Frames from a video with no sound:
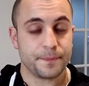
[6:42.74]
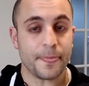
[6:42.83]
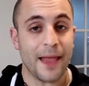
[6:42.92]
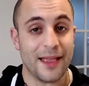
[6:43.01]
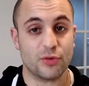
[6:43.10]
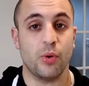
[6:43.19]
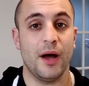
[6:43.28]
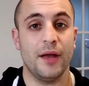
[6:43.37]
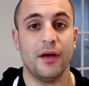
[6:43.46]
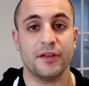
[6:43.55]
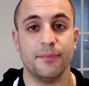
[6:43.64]
That's
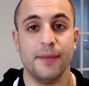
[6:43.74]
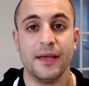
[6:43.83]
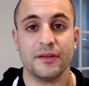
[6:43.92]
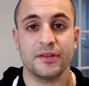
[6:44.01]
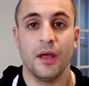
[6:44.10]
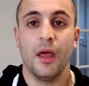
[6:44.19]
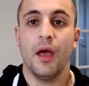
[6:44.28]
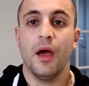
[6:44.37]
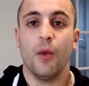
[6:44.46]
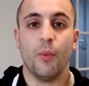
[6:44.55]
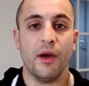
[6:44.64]
quite a nice mix.
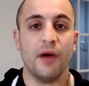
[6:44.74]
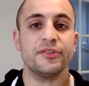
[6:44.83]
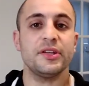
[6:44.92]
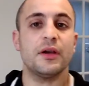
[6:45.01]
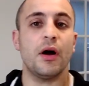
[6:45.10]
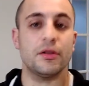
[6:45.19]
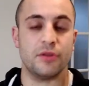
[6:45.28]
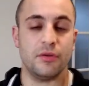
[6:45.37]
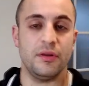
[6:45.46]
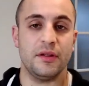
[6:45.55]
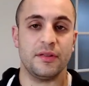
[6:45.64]
We obviously can't
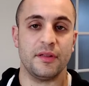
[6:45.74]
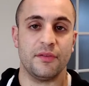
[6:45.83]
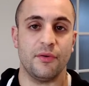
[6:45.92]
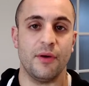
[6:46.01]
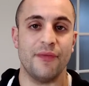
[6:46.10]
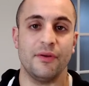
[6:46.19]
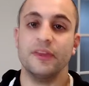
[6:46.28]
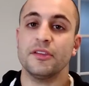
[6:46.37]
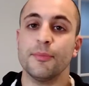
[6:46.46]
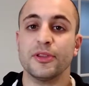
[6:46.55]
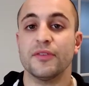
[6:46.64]
do these things forever.
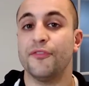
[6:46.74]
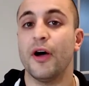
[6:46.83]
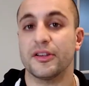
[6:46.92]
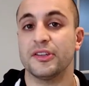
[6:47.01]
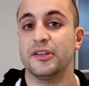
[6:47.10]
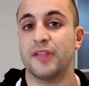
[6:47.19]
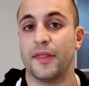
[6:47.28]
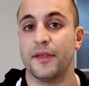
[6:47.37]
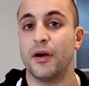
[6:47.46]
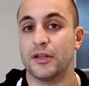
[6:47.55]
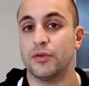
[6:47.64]
Intermittent fasting is
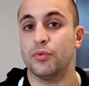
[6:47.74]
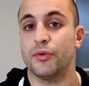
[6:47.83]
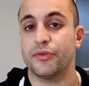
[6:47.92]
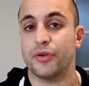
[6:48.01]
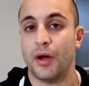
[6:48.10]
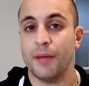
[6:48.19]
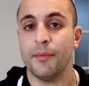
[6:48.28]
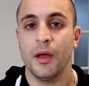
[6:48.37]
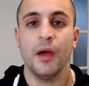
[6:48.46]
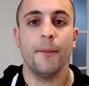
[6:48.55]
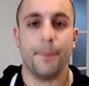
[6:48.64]
something I do all the time,
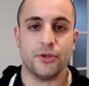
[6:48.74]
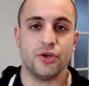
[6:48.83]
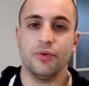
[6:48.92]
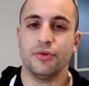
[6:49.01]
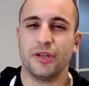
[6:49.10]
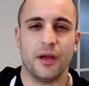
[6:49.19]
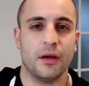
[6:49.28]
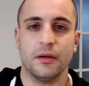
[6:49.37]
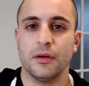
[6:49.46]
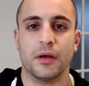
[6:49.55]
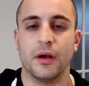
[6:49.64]
but
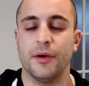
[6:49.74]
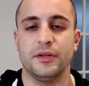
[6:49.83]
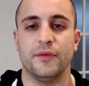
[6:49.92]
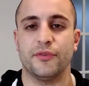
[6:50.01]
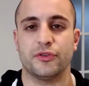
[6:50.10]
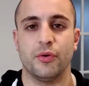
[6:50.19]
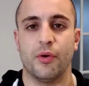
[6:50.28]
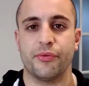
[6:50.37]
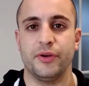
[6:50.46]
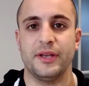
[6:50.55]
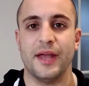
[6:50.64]
juicing you can only do for two
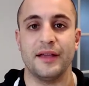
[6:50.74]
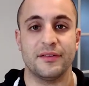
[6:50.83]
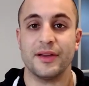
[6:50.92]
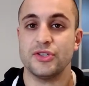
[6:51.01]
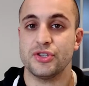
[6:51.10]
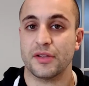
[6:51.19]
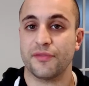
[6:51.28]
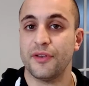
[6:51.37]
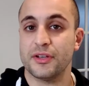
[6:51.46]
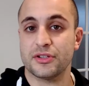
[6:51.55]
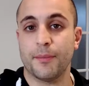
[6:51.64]
or three days. I've actually just
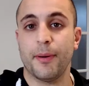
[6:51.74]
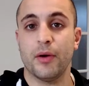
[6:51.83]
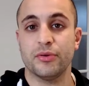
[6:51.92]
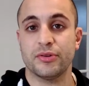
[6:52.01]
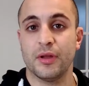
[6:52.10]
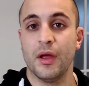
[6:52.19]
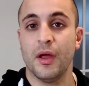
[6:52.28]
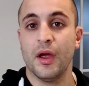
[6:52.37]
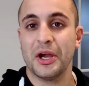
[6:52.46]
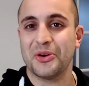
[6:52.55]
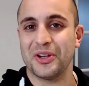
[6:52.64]
finished a
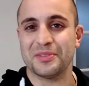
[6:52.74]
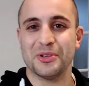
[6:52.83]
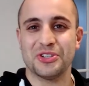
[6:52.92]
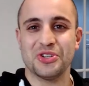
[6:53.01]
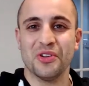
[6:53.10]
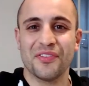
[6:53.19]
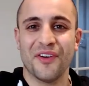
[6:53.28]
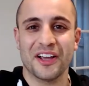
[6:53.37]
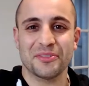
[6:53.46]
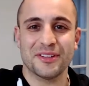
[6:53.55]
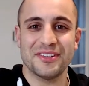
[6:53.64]
post-Christmas juice
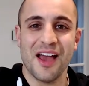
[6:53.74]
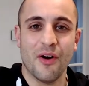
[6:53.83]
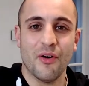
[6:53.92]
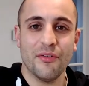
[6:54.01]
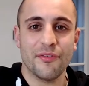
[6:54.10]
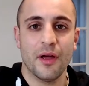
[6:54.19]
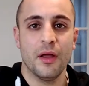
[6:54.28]
fast myself.